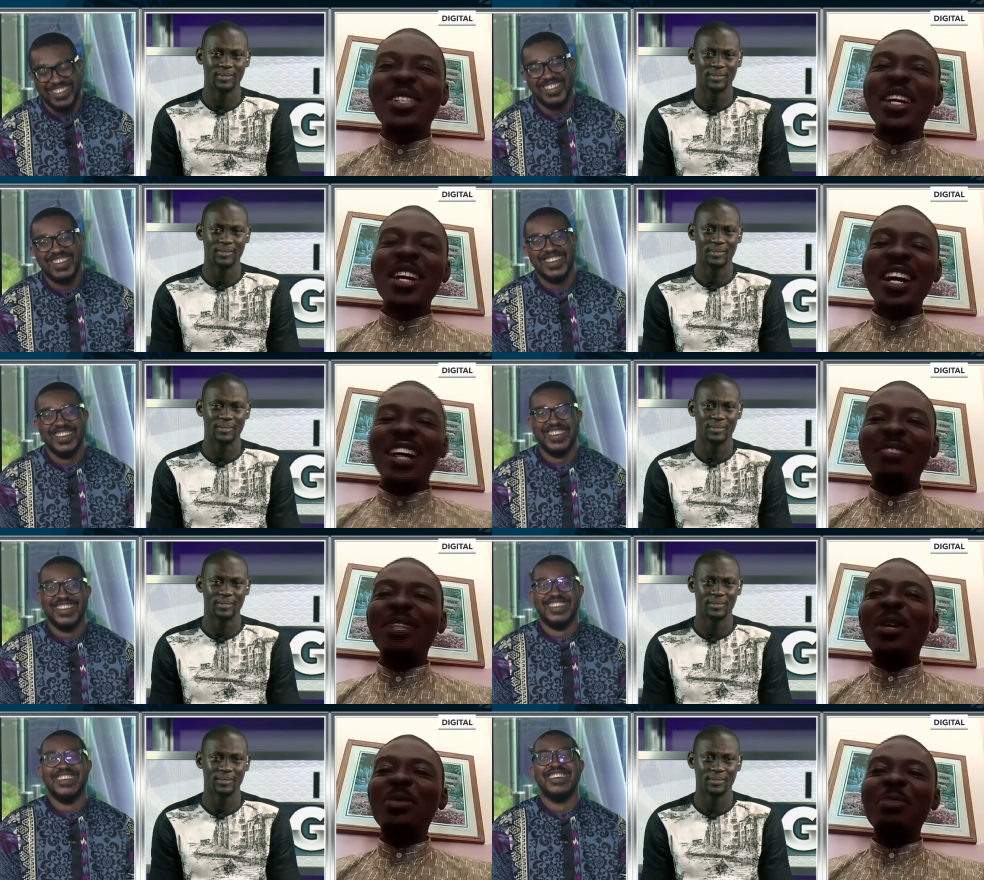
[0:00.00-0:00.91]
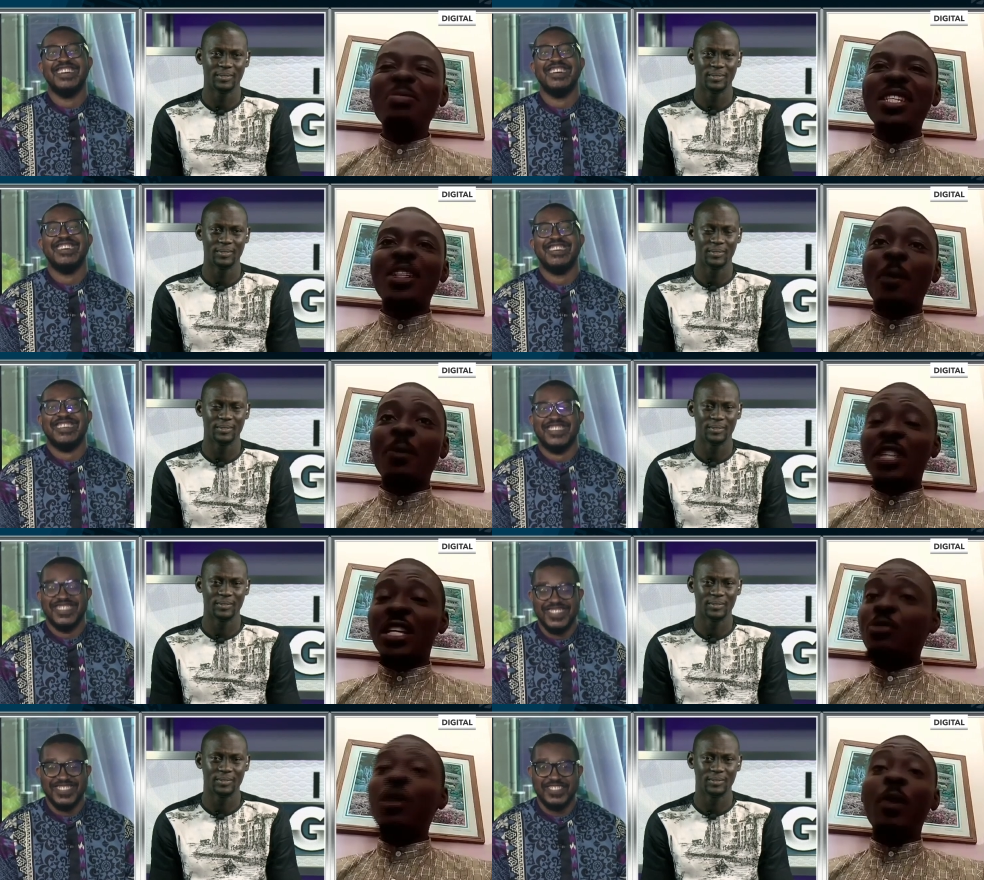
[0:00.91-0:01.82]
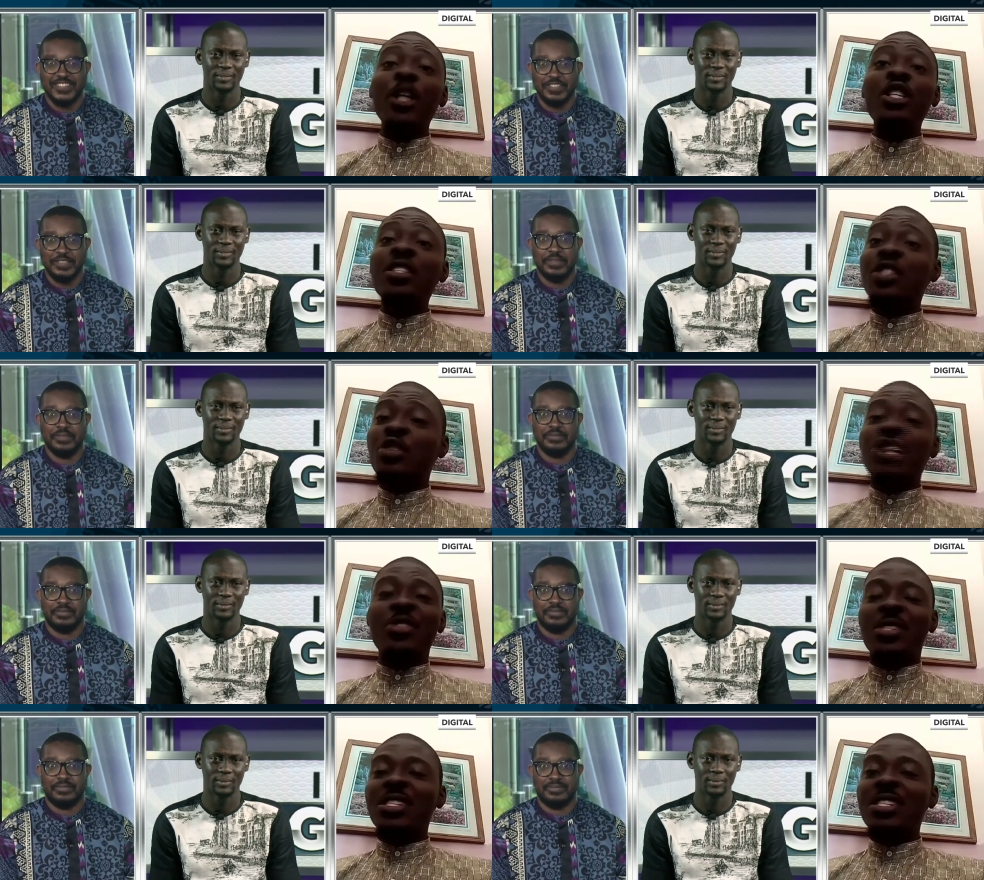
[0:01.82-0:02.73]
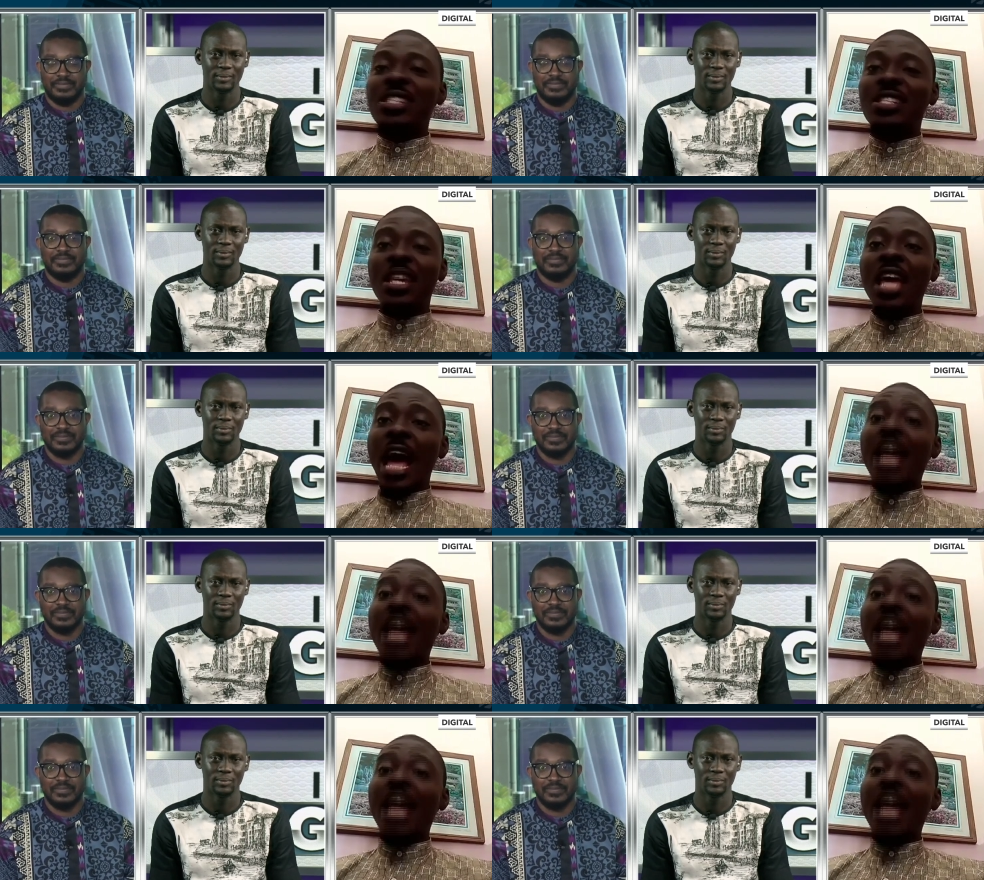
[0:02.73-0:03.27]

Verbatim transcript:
Speaker 1: um, they will be missing on both ends. But, but, it's great to see this. I heard it's the